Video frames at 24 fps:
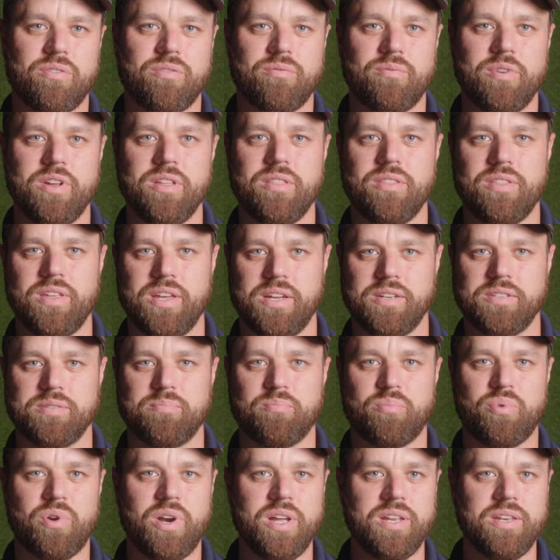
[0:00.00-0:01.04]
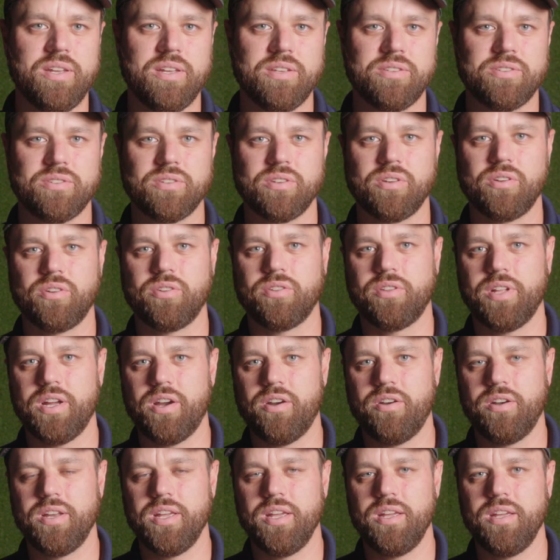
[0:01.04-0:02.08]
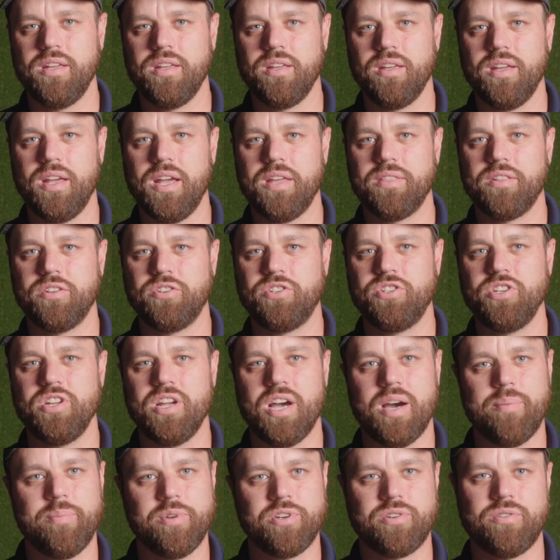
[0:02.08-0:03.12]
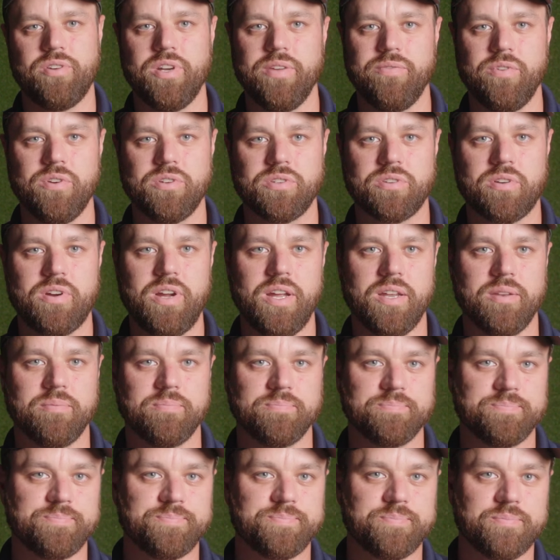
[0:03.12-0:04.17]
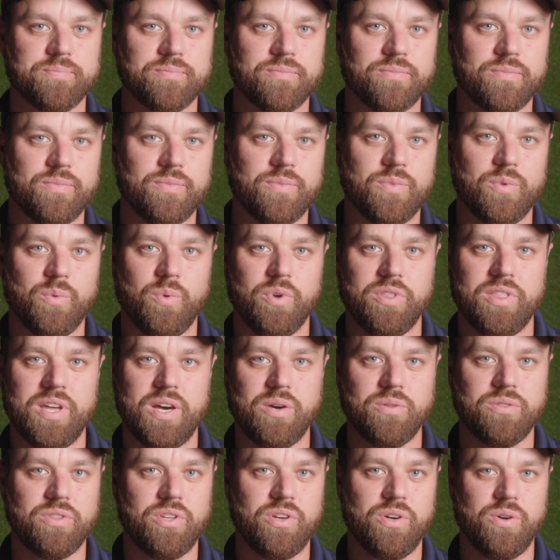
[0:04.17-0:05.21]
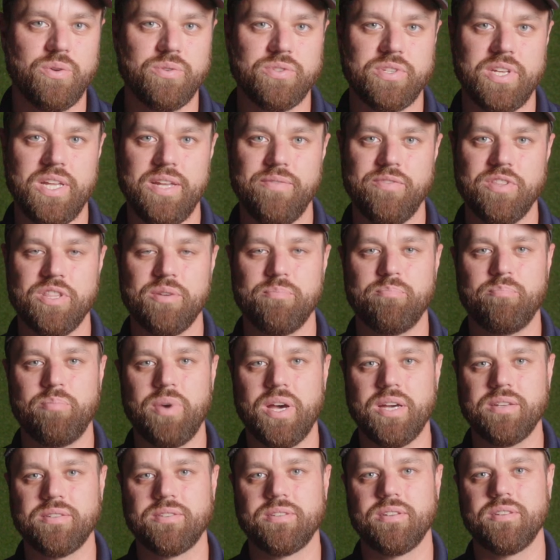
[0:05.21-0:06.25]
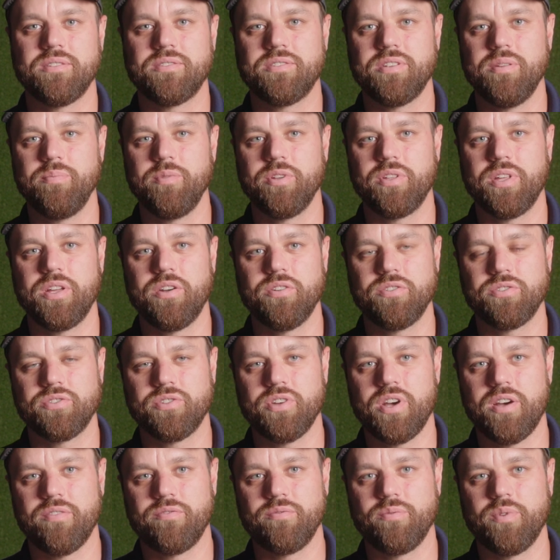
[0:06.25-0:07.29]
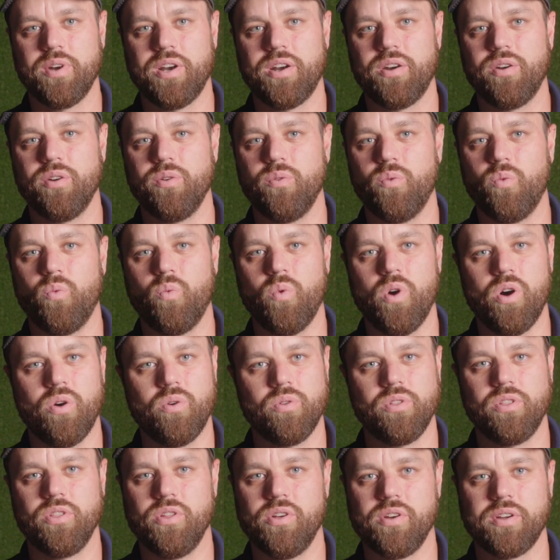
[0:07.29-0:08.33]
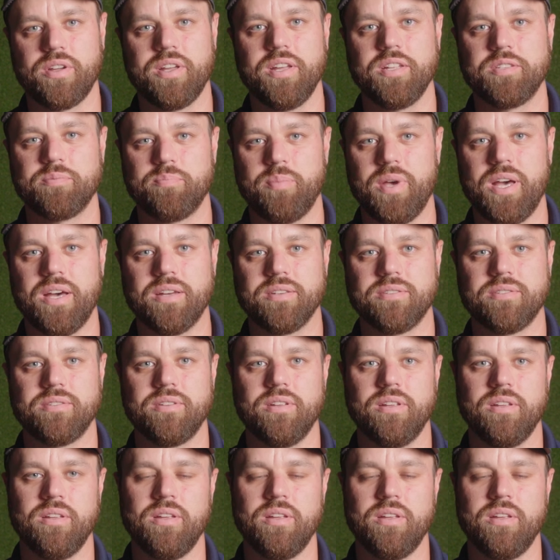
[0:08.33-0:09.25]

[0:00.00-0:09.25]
three things: brightness, clarity, and the geometry of your screen. Without those, even the best simulator software won't look its best.